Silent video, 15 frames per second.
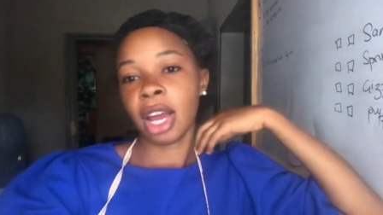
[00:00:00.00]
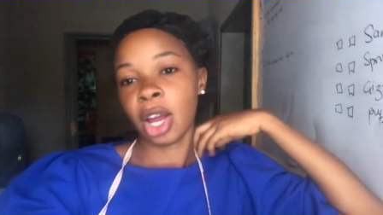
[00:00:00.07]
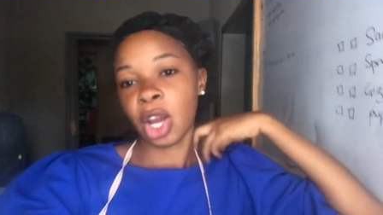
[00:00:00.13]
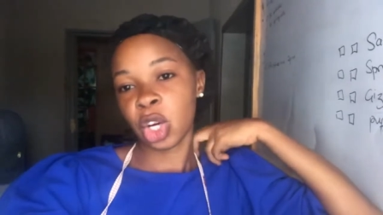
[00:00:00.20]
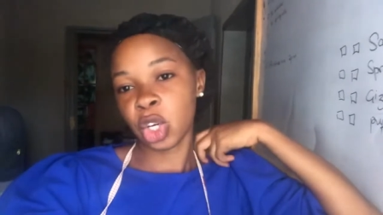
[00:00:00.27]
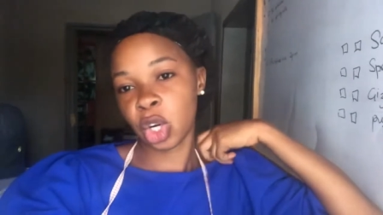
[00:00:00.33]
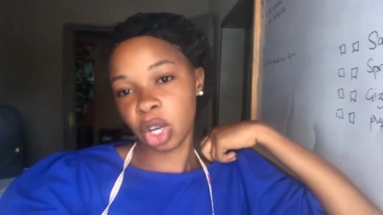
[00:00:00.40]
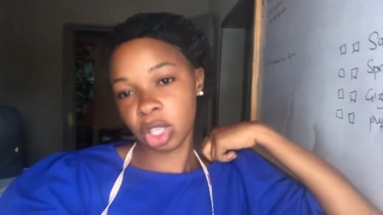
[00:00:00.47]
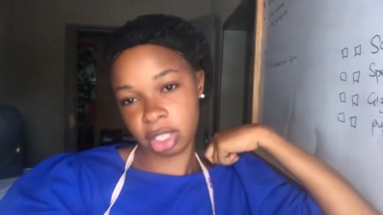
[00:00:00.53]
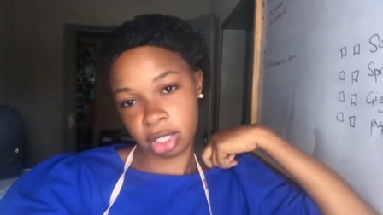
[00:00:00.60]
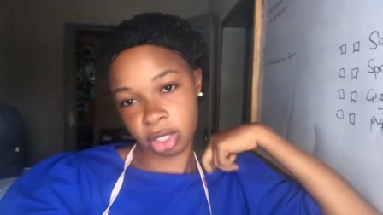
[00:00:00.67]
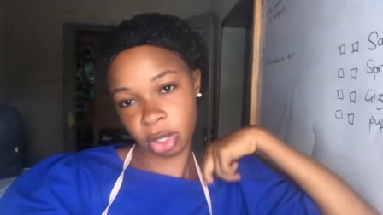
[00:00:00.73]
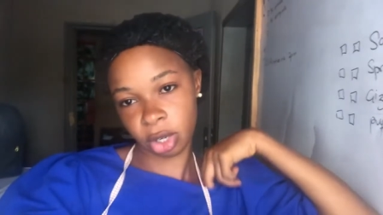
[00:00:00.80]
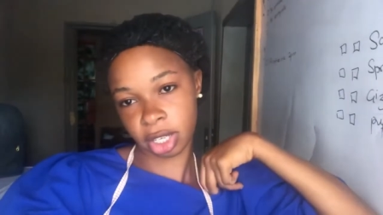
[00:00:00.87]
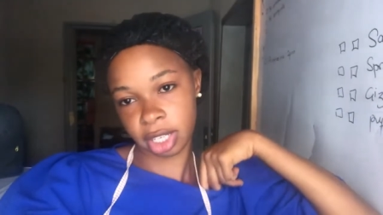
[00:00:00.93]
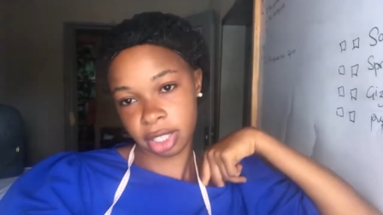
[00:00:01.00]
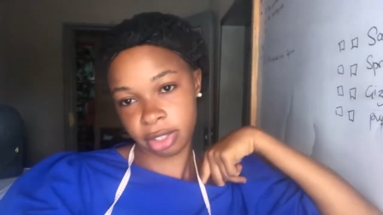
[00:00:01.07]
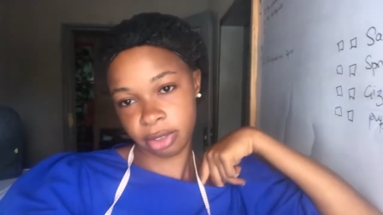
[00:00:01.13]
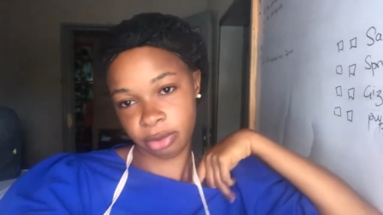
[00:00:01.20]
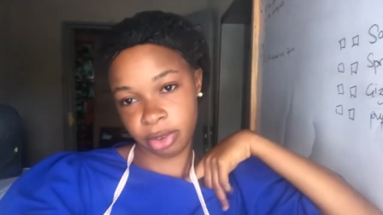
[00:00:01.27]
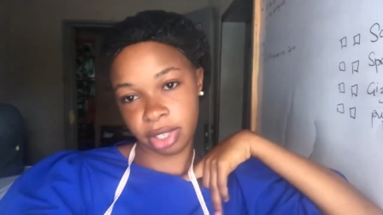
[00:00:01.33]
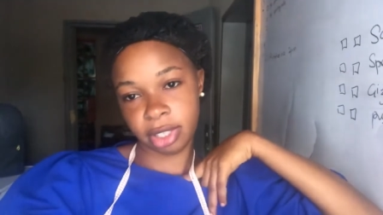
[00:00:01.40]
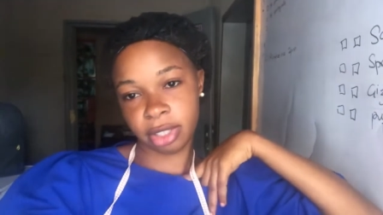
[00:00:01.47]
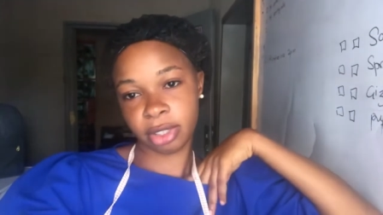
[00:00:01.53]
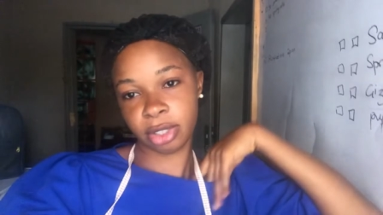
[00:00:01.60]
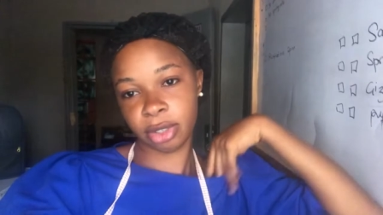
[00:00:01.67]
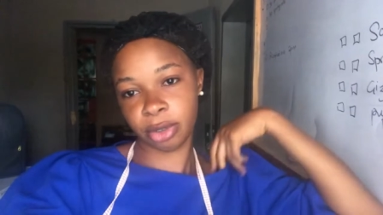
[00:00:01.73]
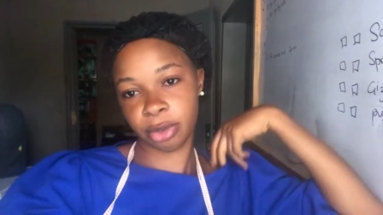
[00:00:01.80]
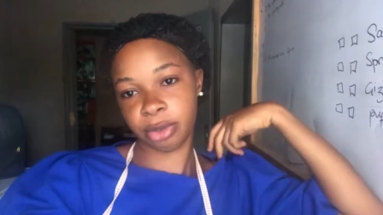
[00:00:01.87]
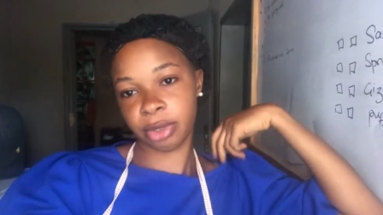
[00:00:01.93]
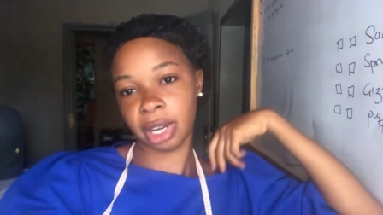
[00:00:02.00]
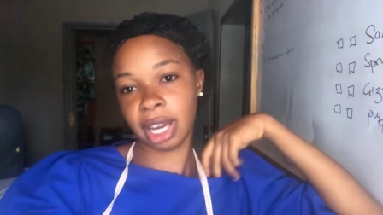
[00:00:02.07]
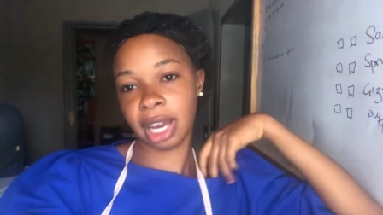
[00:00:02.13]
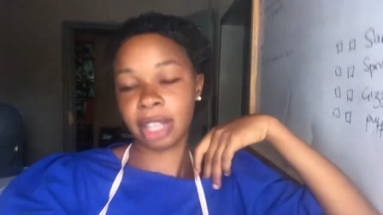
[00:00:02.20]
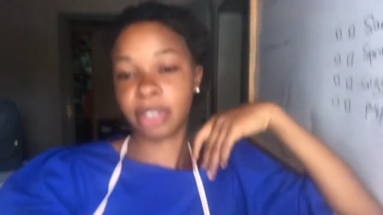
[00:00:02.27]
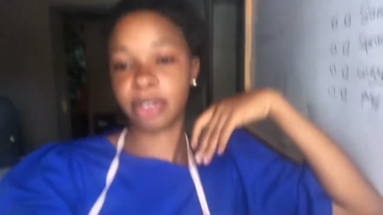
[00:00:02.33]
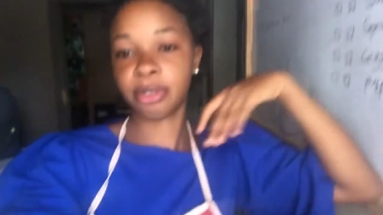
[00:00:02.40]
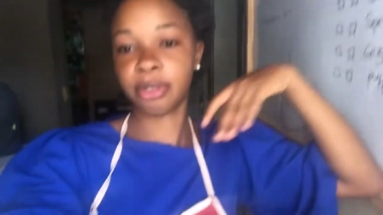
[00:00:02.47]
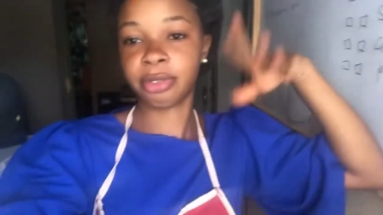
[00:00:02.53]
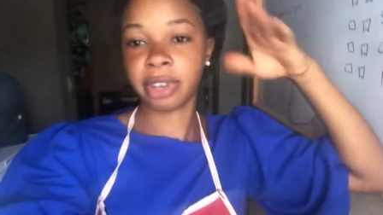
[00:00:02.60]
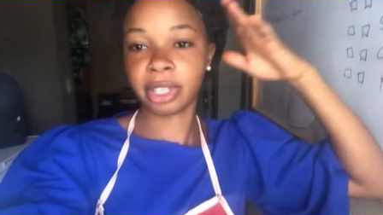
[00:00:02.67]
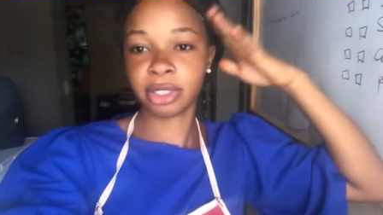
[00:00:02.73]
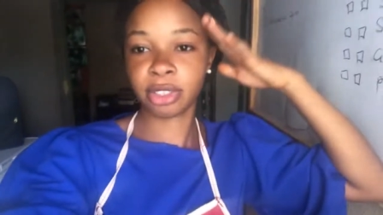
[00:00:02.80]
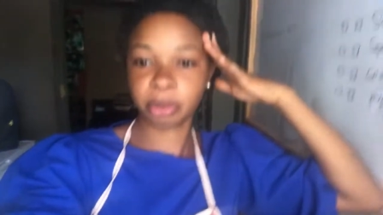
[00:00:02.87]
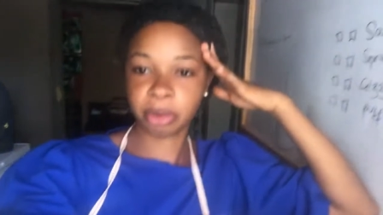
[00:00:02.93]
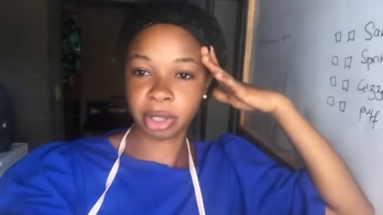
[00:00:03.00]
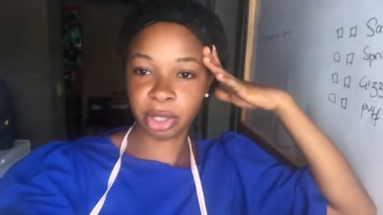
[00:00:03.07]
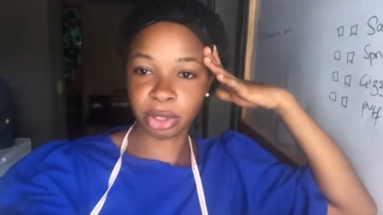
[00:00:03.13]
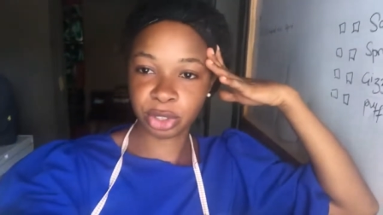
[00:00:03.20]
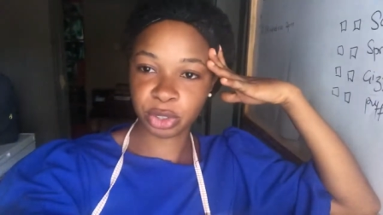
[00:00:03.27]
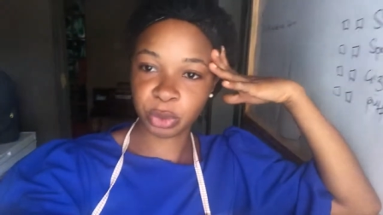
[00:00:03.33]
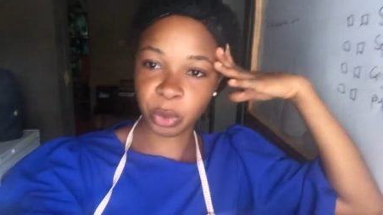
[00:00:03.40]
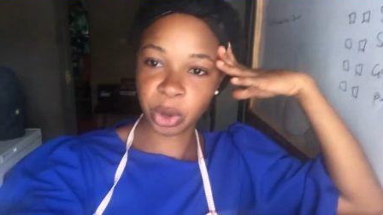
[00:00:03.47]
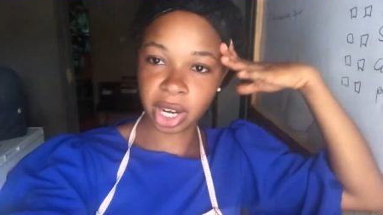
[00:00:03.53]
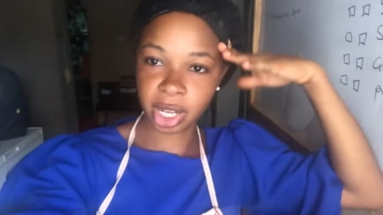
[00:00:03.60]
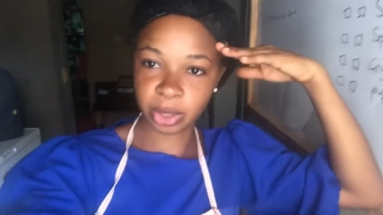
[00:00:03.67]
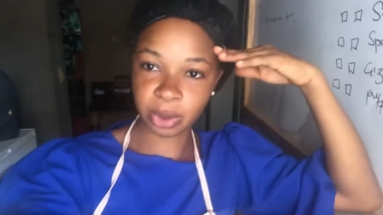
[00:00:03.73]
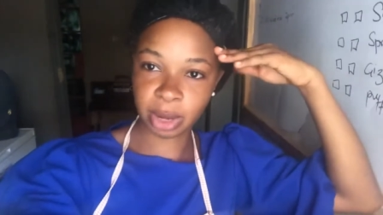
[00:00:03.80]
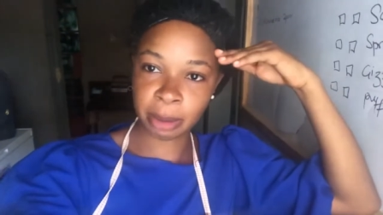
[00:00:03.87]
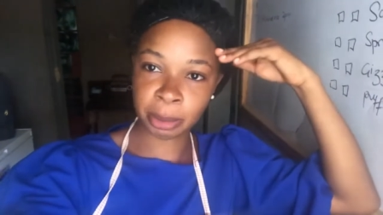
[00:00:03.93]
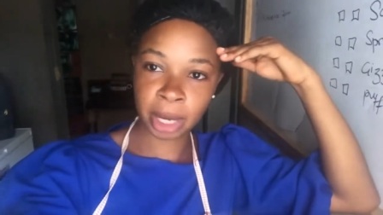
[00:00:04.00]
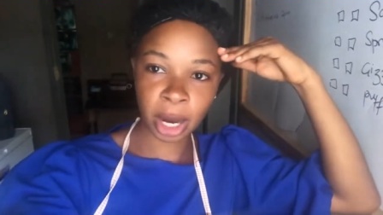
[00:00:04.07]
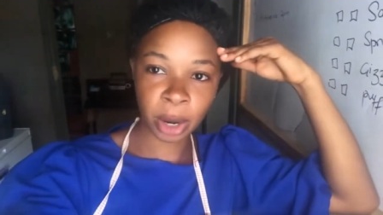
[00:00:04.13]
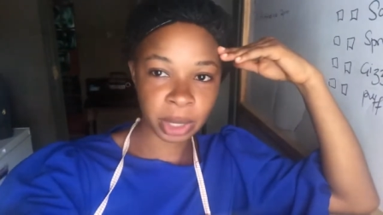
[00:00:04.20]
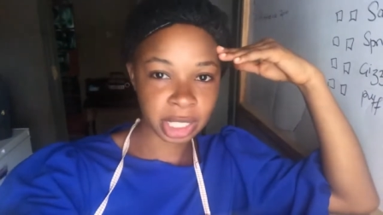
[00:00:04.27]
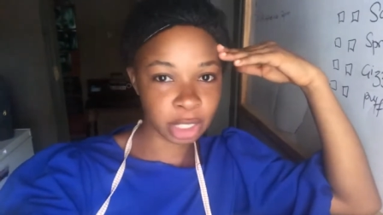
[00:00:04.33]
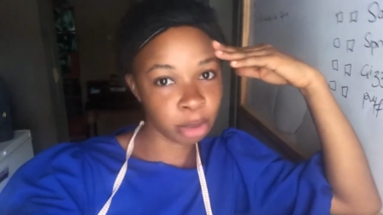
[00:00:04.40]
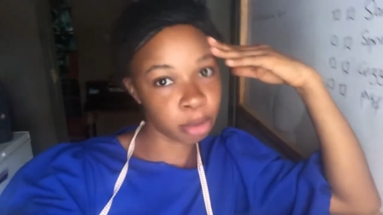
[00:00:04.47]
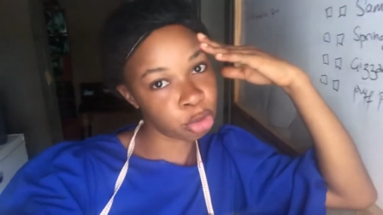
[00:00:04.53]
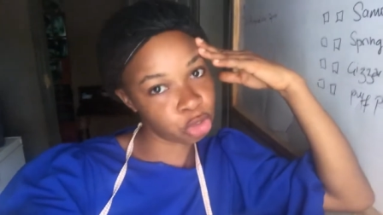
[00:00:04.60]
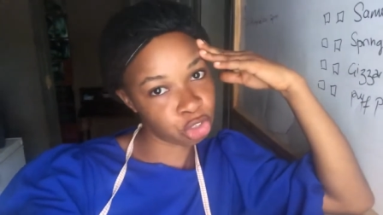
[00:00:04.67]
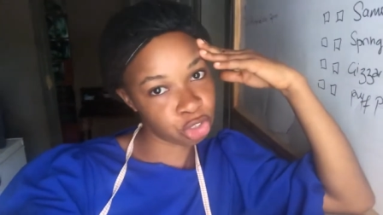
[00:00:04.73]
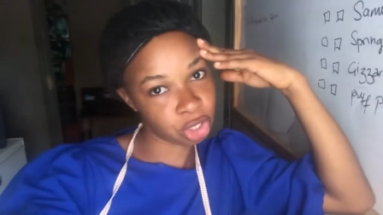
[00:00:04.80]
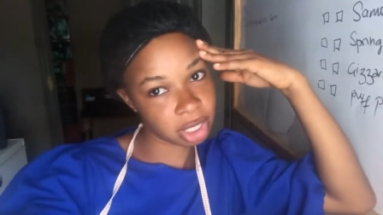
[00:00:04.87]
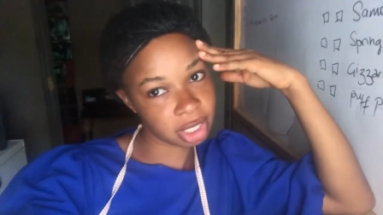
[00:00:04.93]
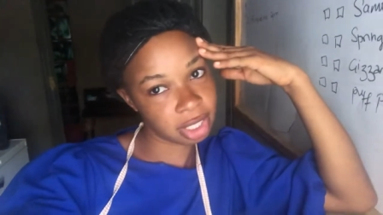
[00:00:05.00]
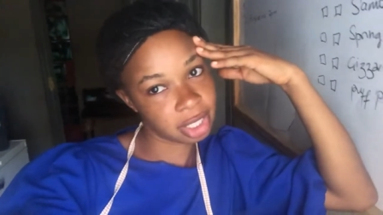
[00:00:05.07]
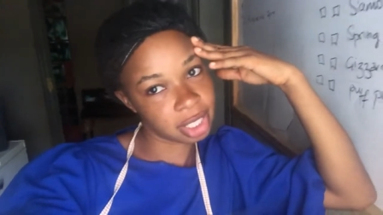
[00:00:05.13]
got stuck in the rain so i had to find something else to wear that's why i'm now in a blue dress